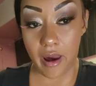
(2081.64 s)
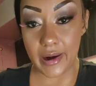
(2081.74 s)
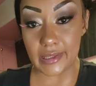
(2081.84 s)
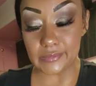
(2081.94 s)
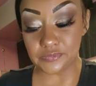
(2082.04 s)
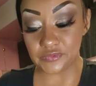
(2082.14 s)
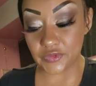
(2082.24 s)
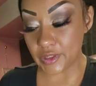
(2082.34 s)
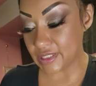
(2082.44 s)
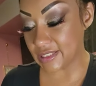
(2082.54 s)

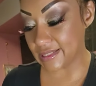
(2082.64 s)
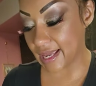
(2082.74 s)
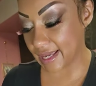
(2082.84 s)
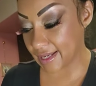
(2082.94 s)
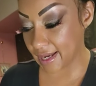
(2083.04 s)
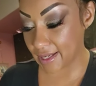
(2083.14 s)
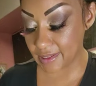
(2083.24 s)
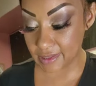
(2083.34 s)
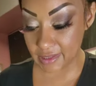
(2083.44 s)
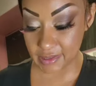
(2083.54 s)
For the steak, I
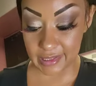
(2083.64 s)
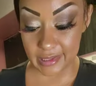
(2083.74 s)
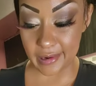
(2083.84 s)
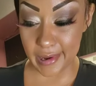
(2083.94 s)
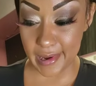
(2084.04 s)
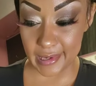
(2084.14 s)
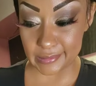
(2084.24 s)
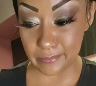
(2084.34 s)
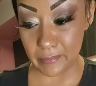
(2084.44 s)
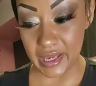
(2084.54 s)
cooked it
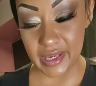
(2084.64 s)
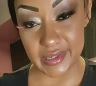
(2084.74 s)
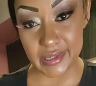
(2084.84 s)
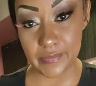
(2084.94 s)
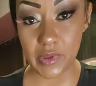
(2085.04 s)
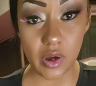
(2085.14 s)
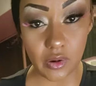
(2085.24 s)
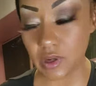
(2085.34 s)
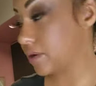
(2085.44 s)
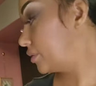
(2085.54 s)
on medium.
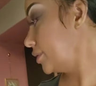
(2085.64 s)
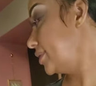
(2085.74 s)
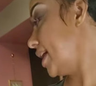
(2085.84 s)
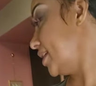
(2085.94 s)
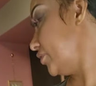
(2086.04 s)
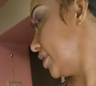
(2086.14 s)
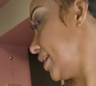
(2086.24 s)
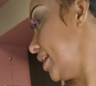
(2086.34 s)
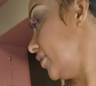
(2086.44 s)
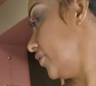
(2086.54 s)
No, okay, yeah, for
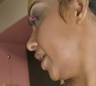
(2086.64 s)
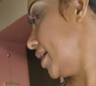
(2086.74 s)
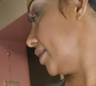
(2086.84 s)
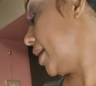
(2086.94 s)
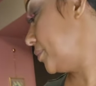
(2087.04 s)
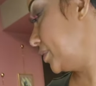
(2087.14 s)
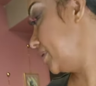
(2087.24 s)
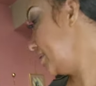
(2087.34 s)
the air fryer, I put